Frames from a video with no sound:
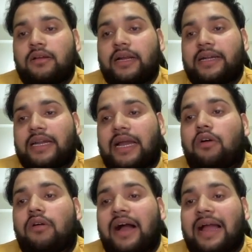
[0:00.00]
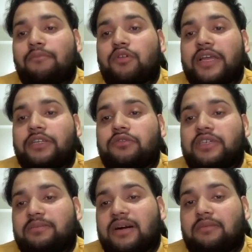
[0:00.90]
And now I am going to
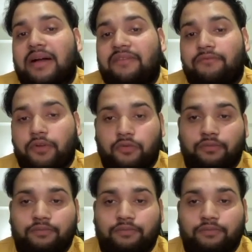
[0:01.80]
debug my flow.